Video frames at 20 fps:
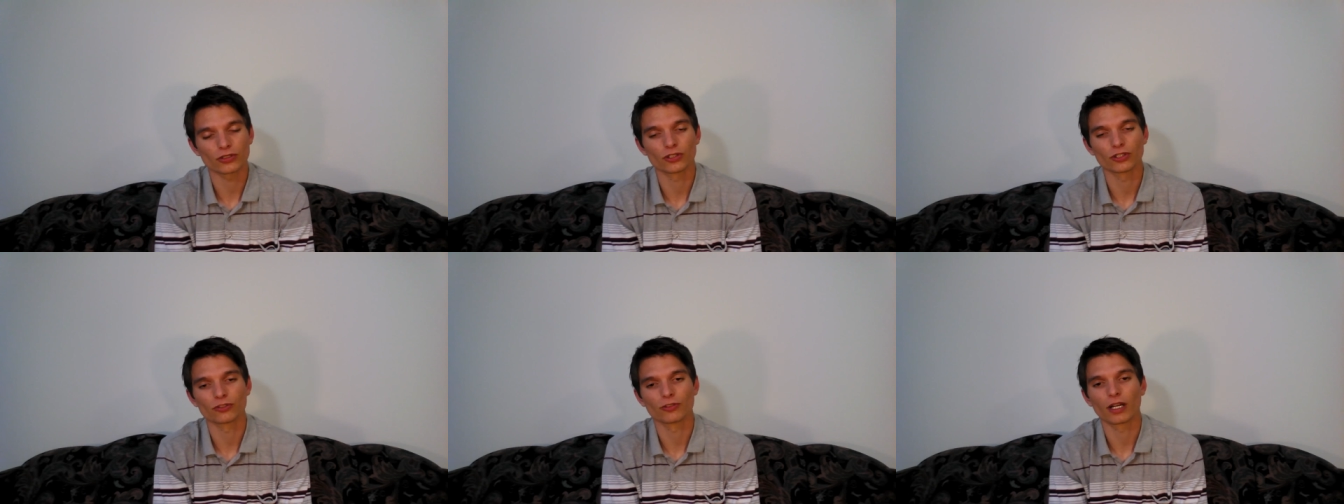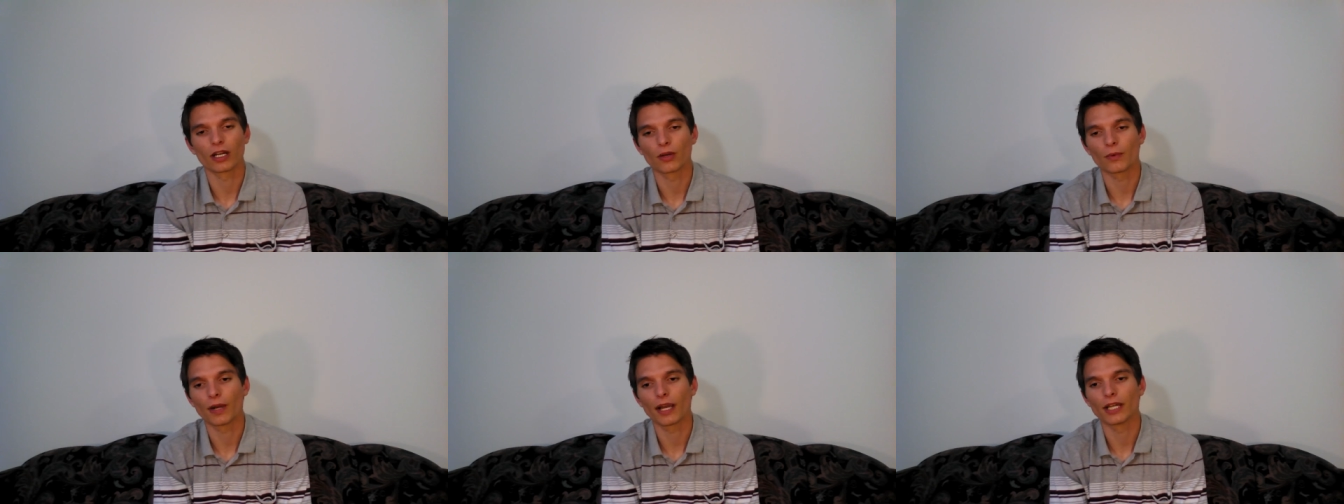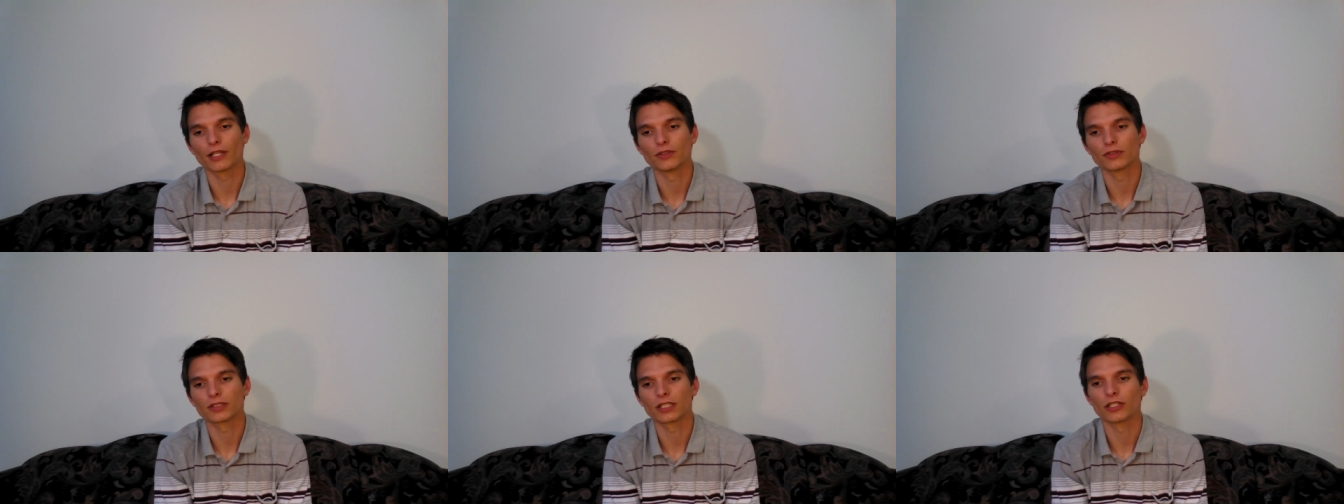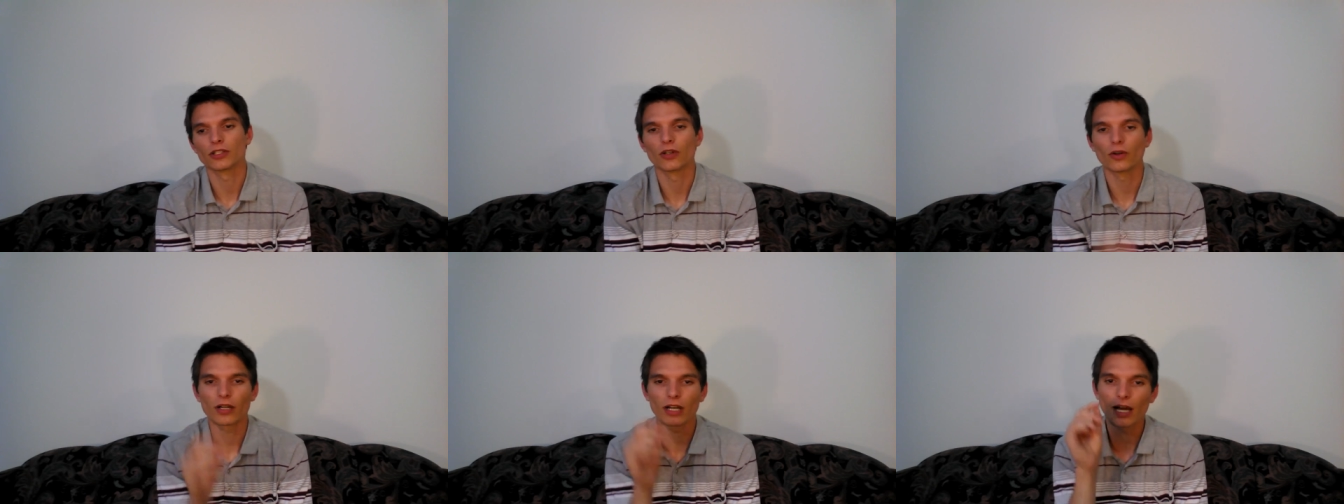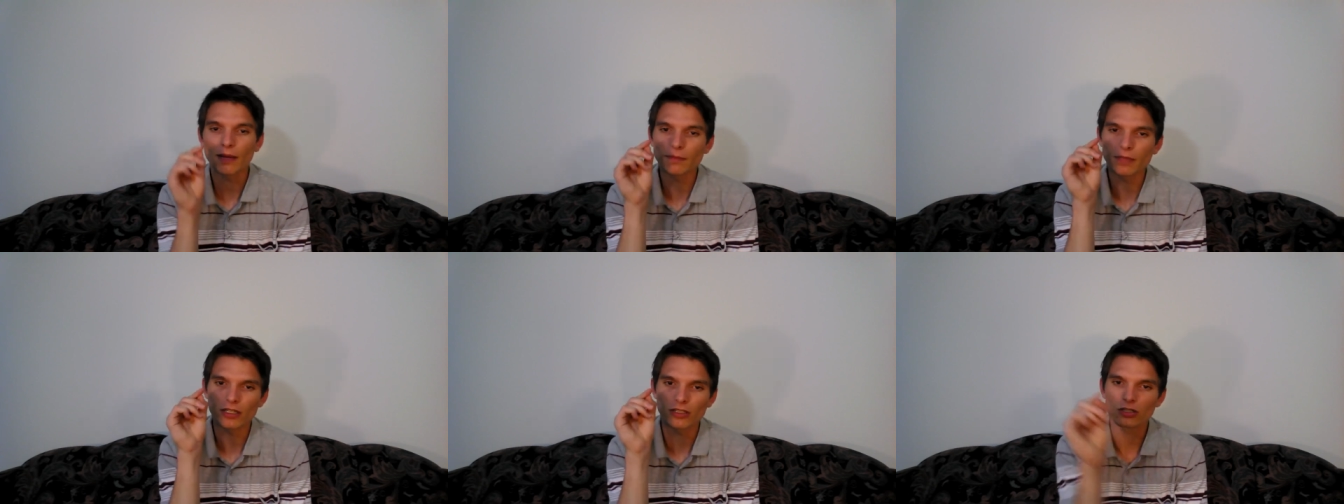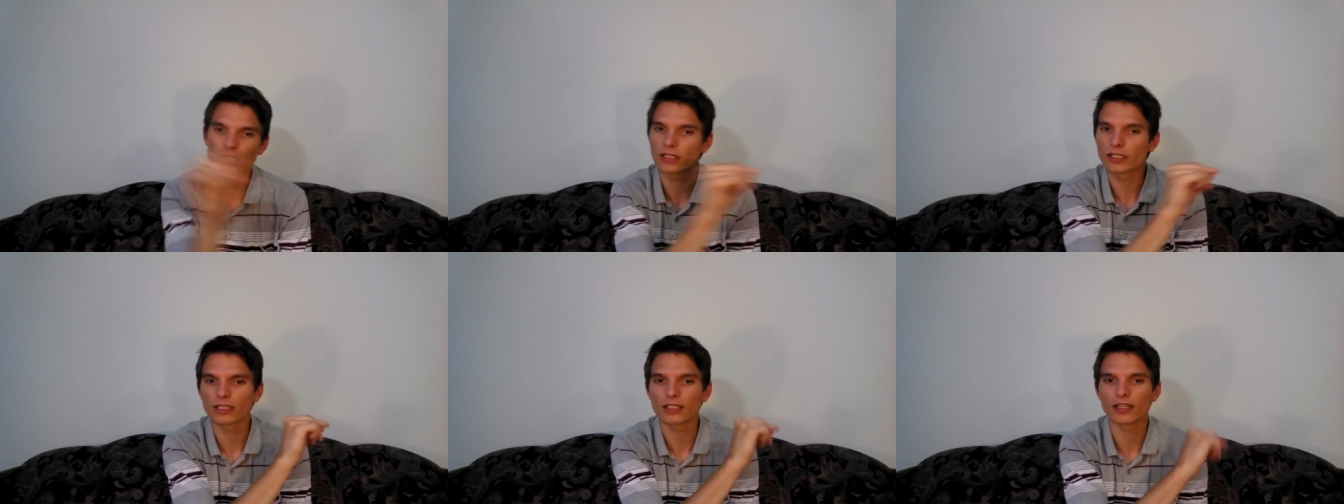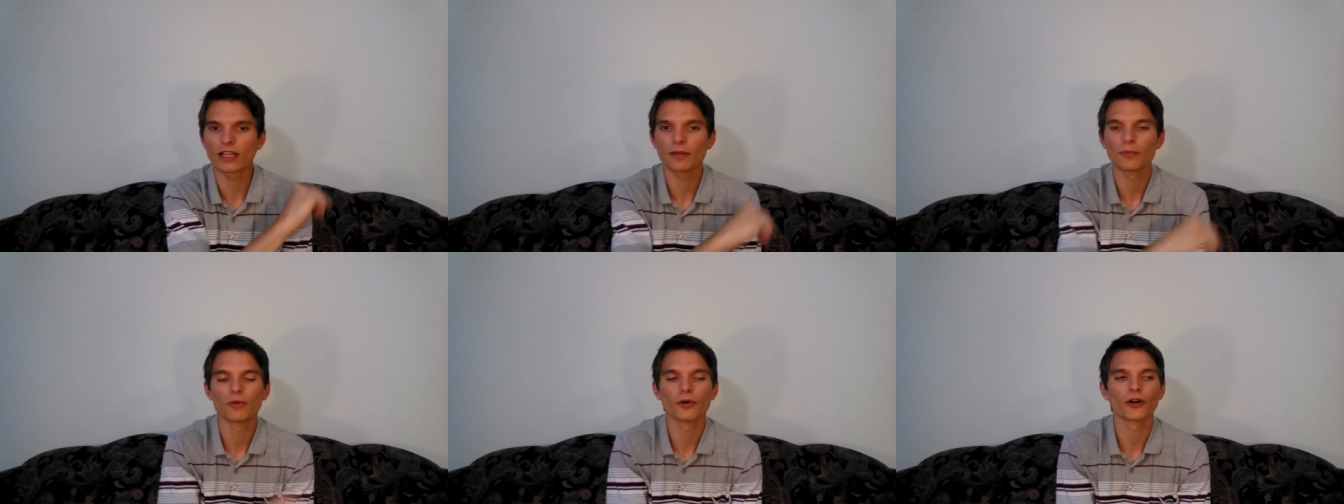to right away, and you say, you know what, I'm going to look into
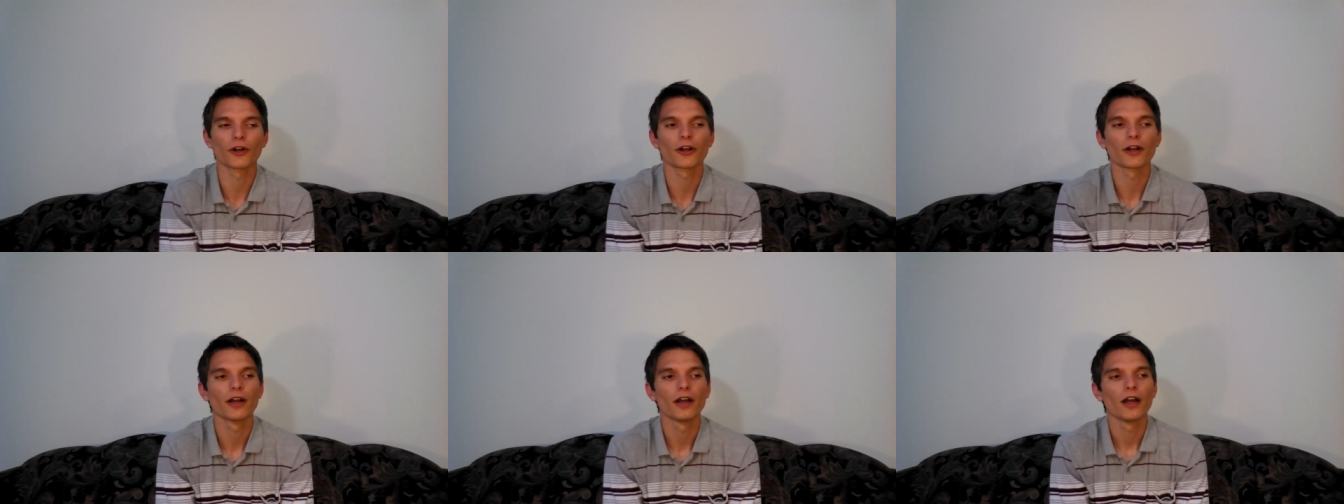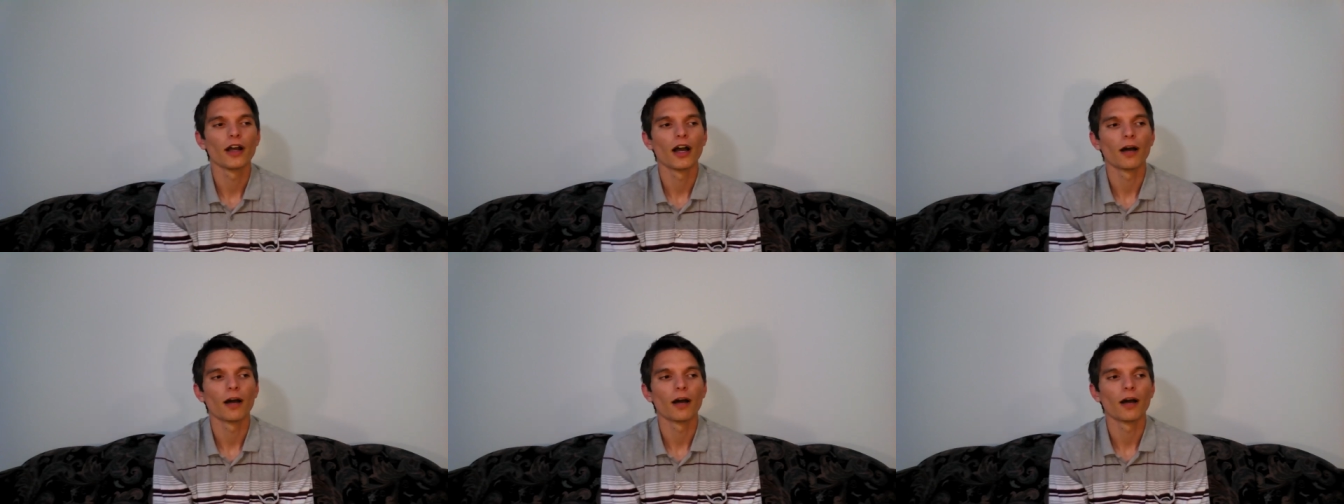that more,